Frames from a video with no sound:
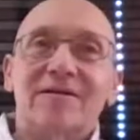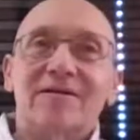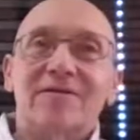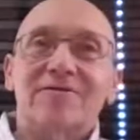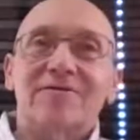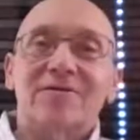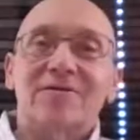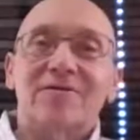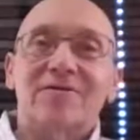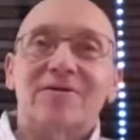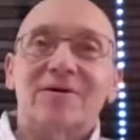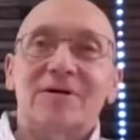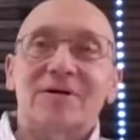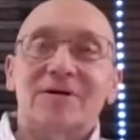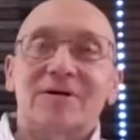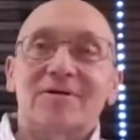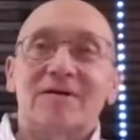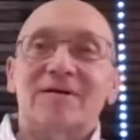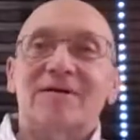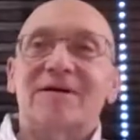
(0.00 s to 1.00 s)
So, and
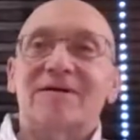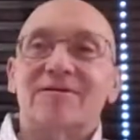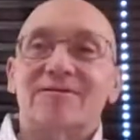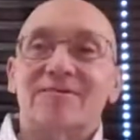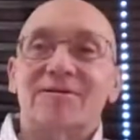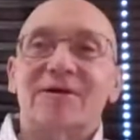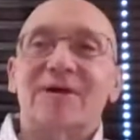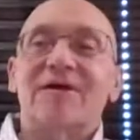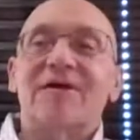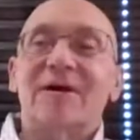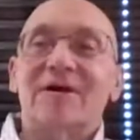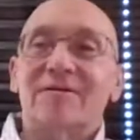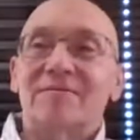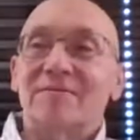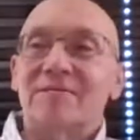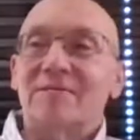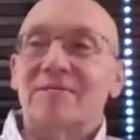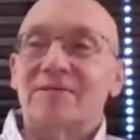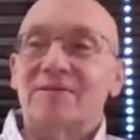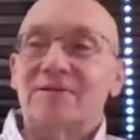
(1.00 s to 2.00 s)
I think we had a
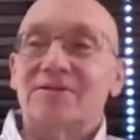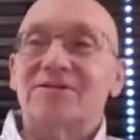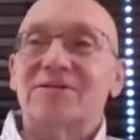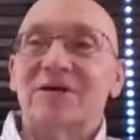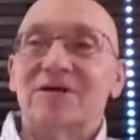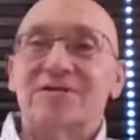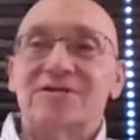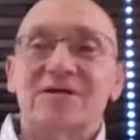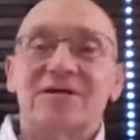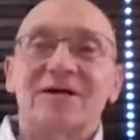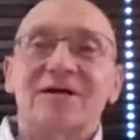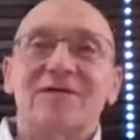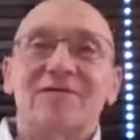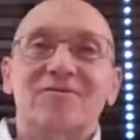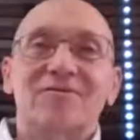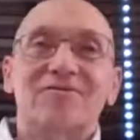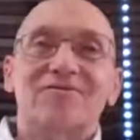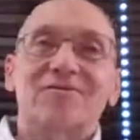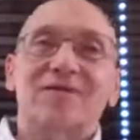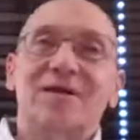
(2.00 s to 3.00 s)
discussion on a
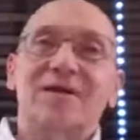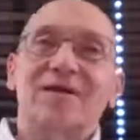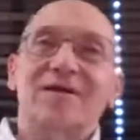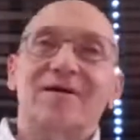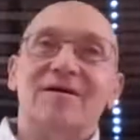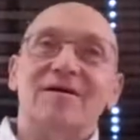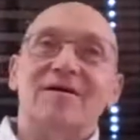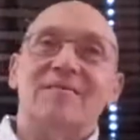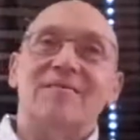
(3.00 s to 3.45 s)
Tuesday night.